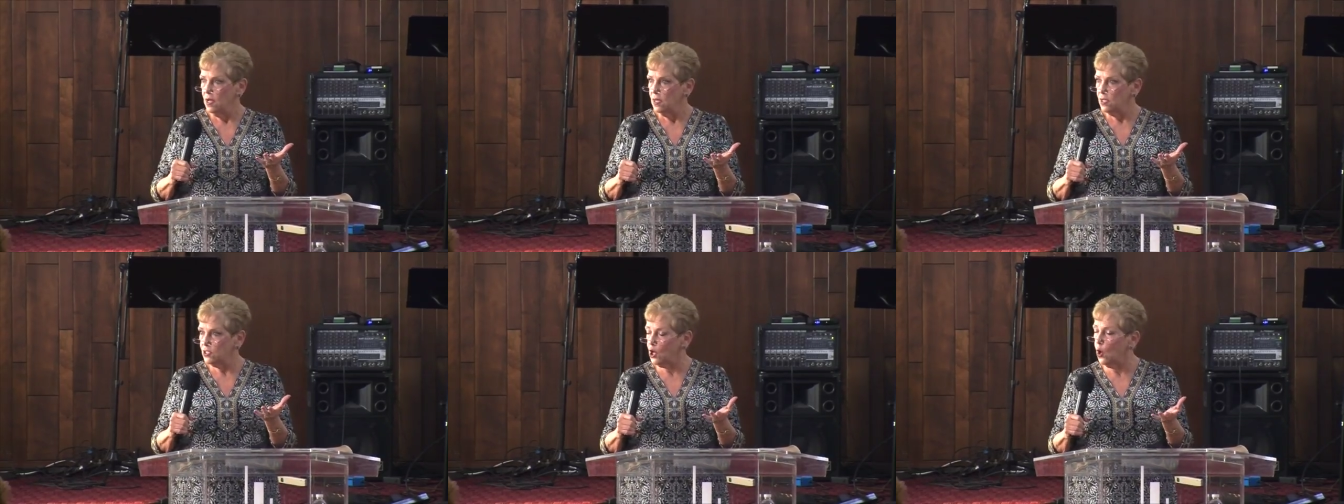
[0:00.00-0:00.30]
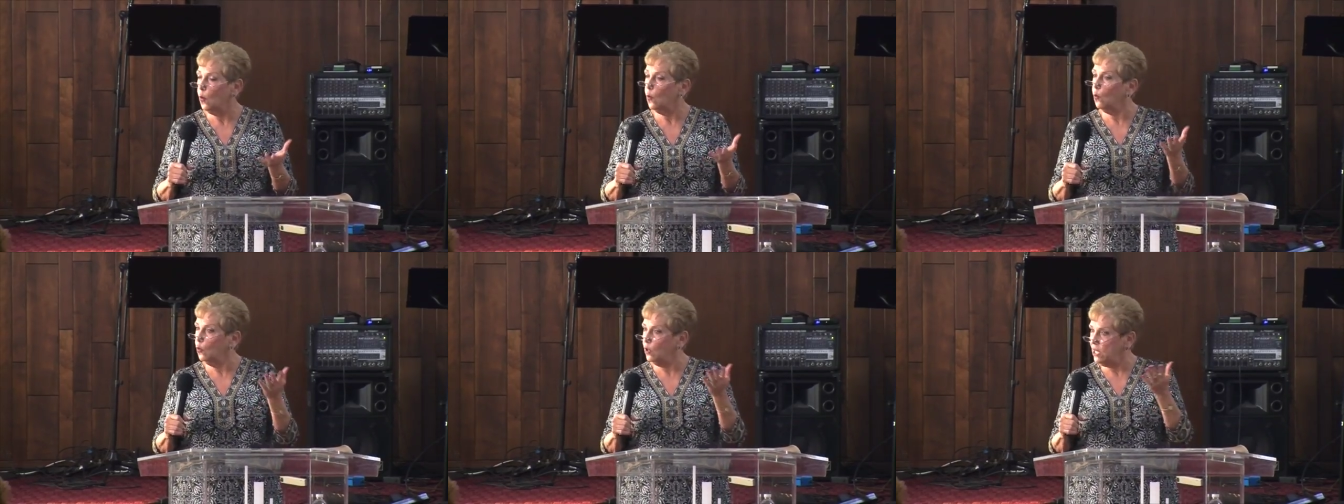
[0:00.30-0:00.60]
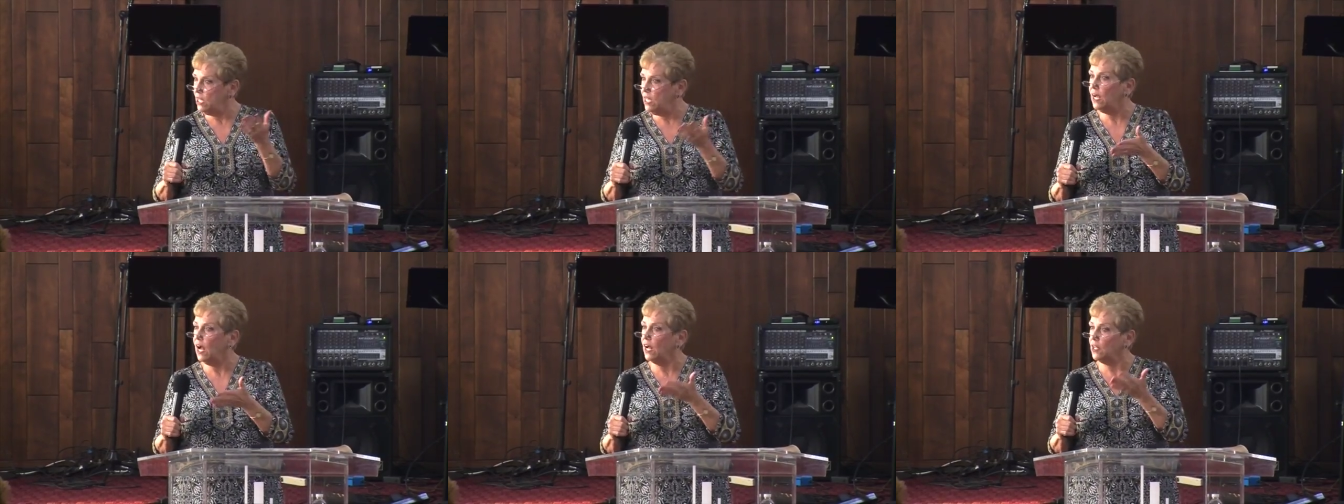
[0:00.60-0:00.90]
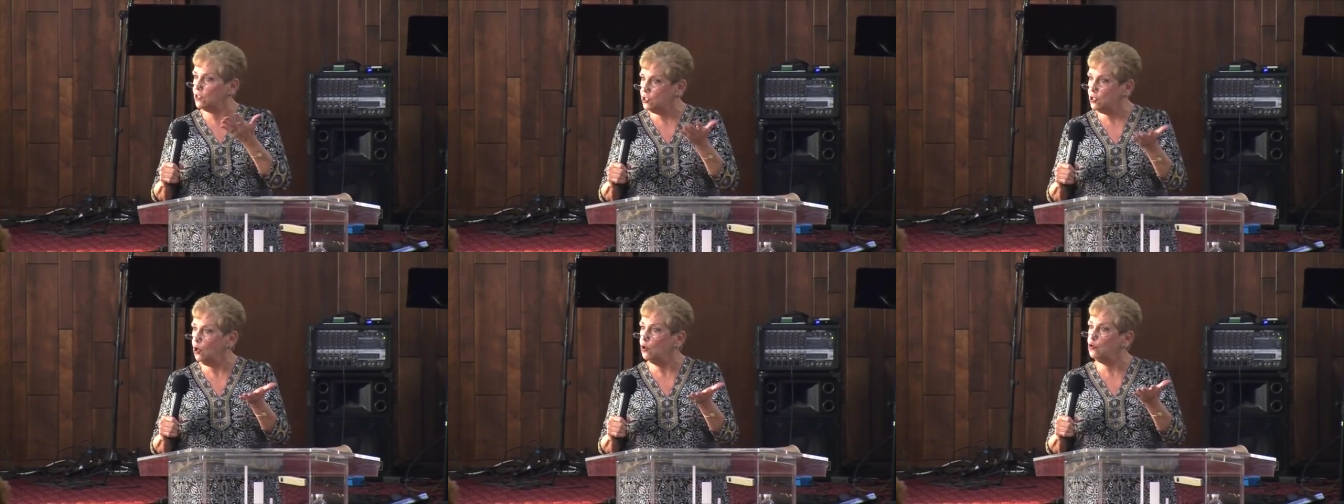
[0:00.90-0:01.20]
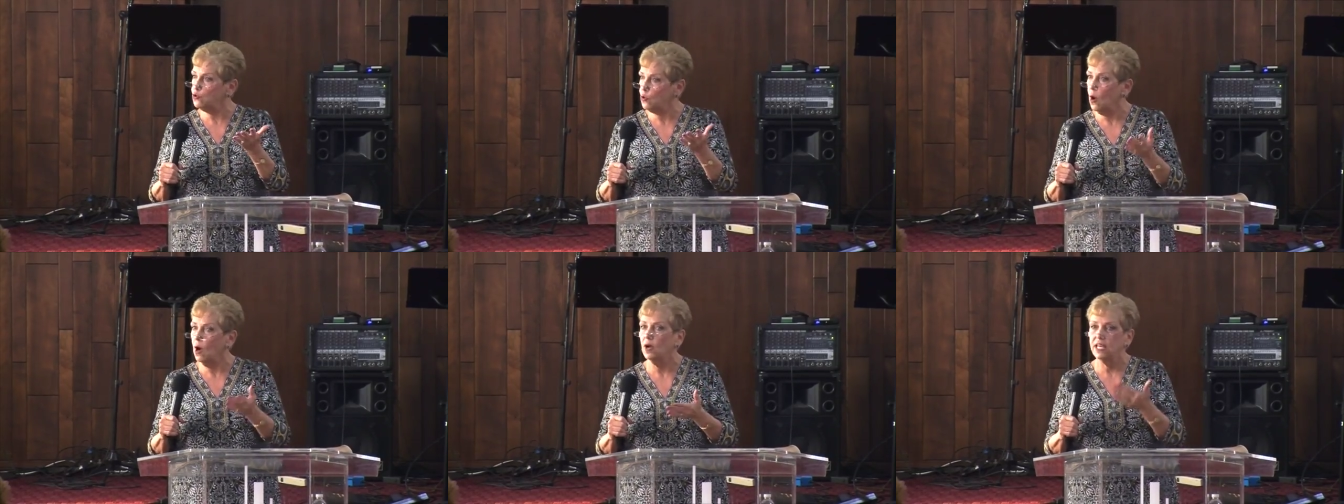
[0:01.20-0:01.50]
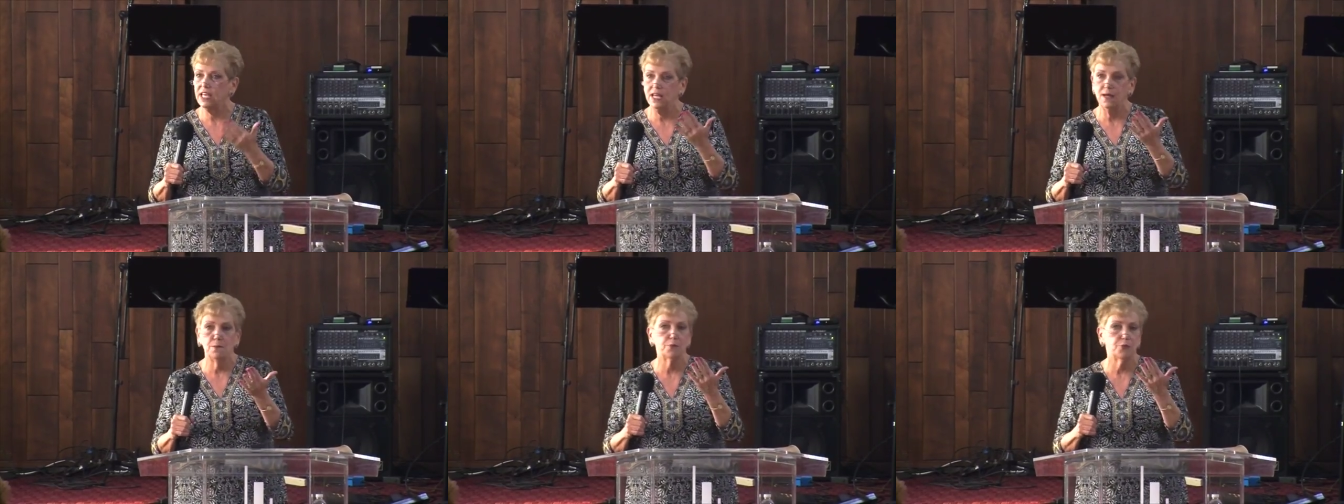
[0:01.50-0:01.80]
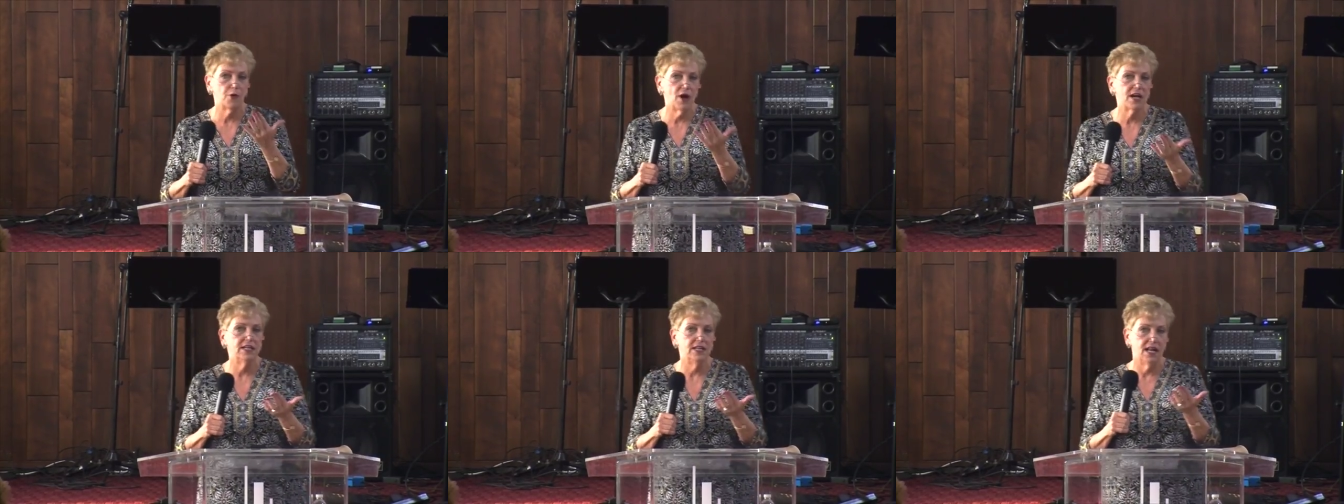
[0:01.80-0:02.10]
So when he got so drunk, he
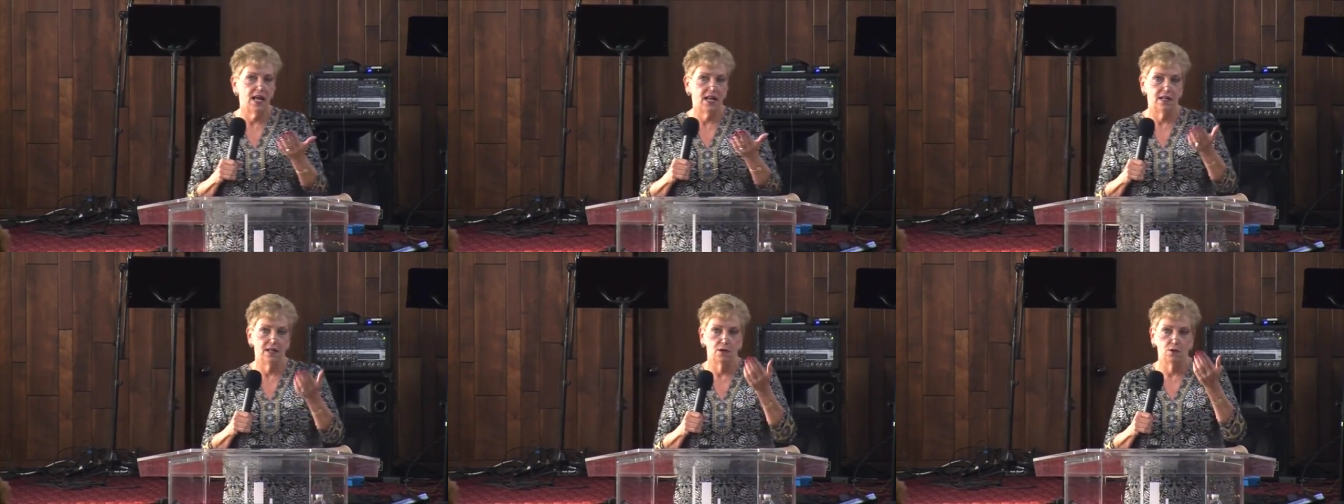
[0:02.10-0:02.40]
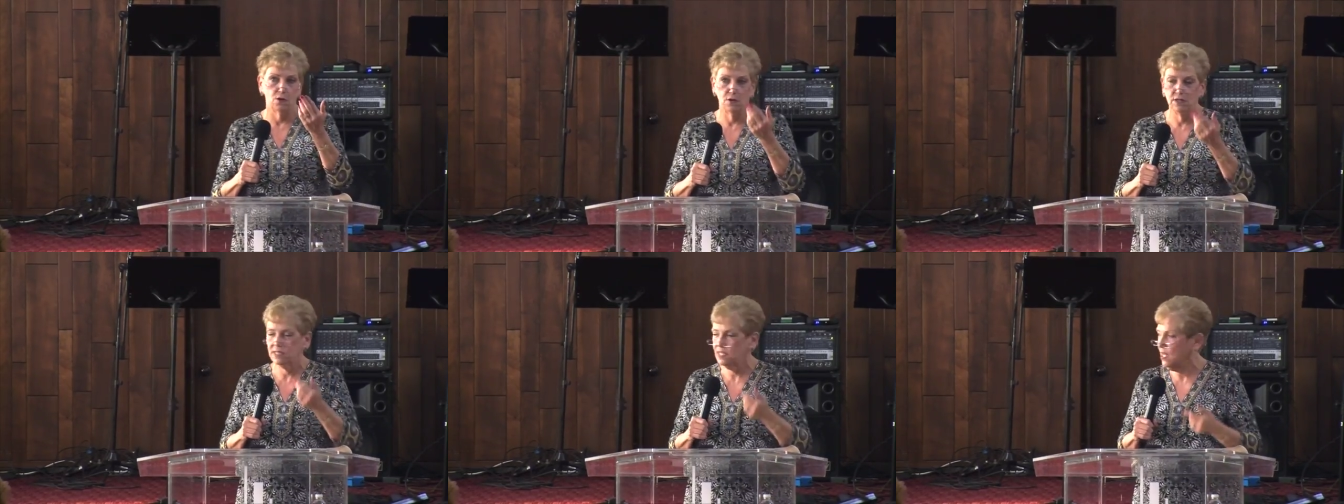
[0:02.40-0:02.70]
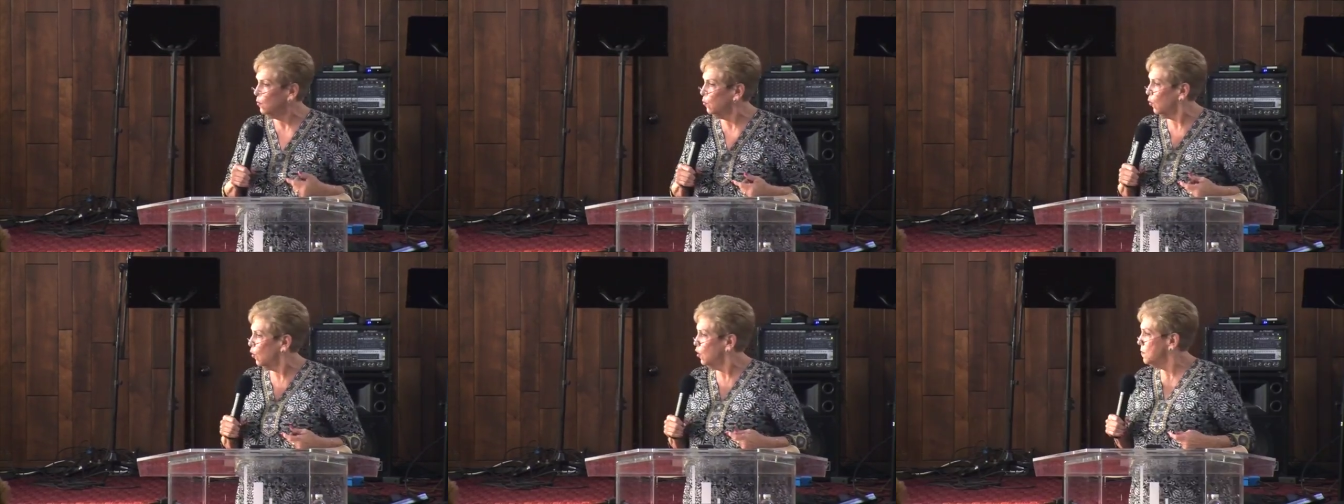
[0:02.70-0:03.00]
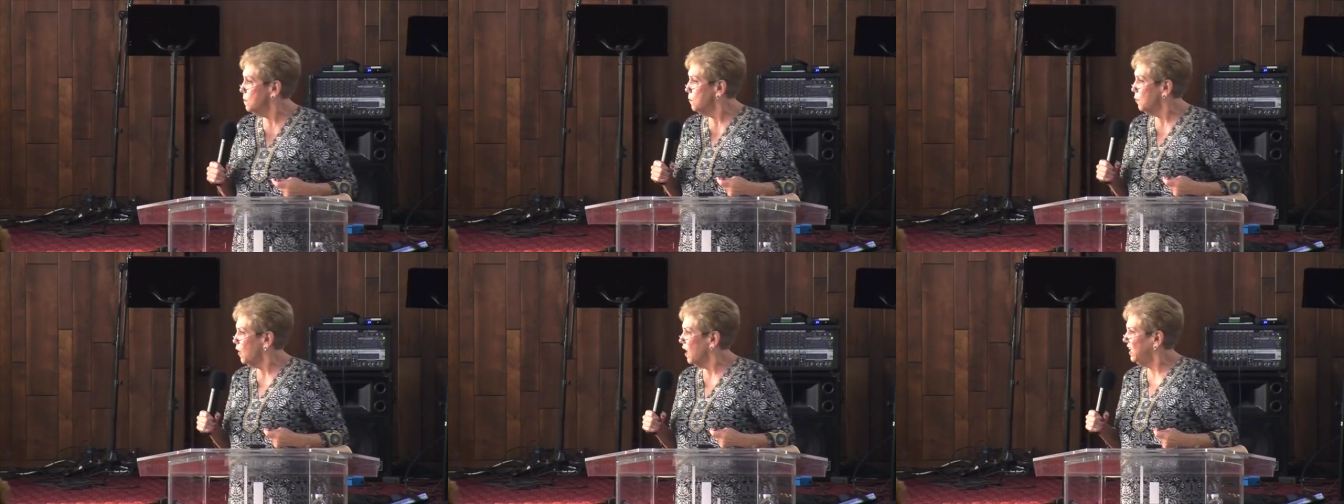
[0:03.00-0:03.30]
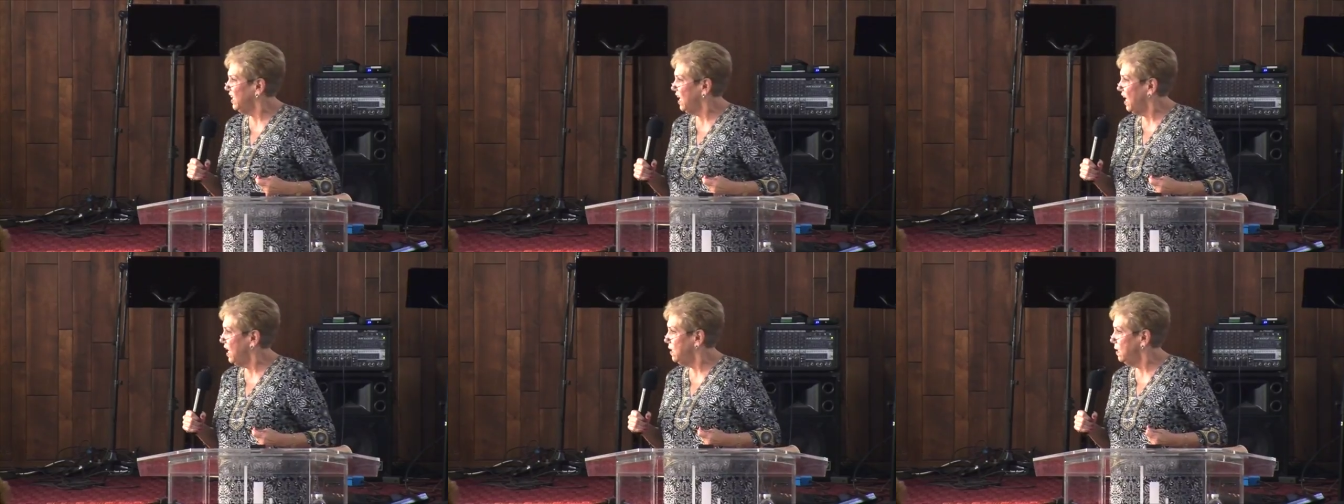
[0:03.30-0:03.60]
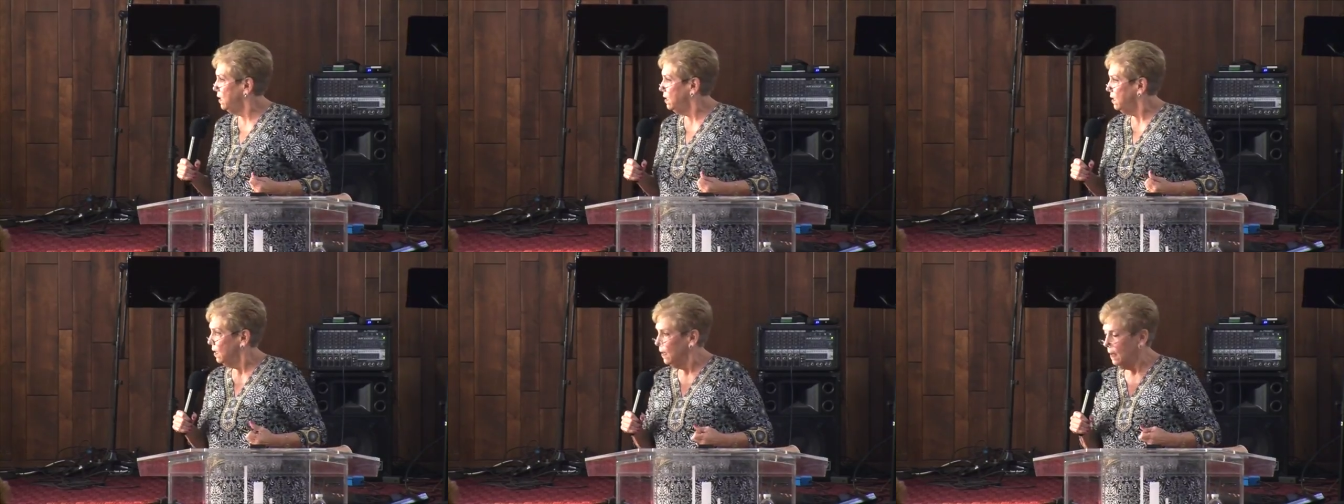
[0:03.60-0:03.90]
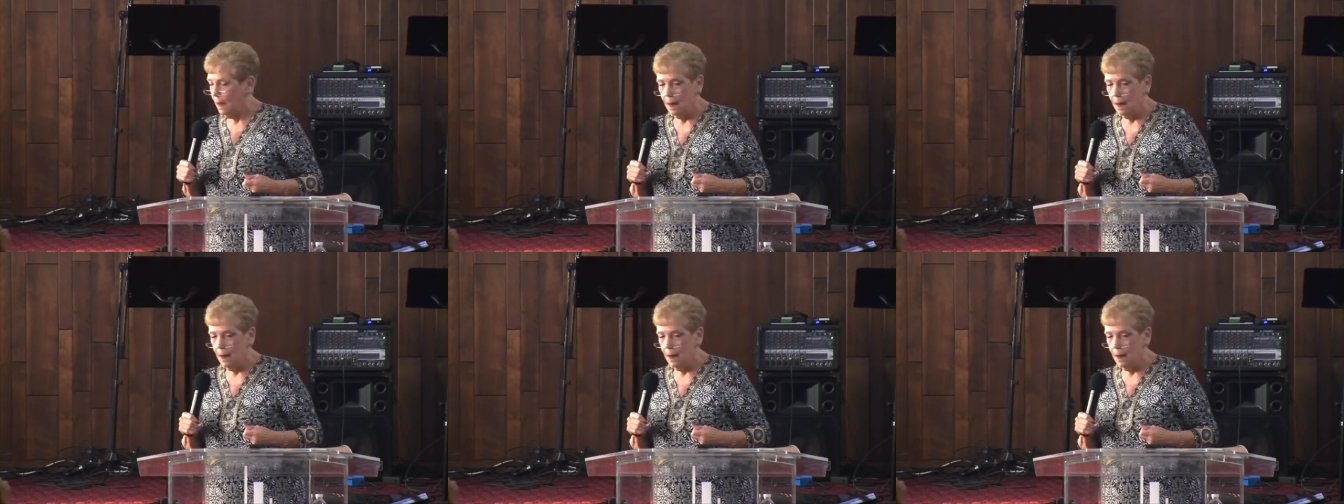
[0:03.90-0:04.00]
impregnated, or is that a word, impregnated?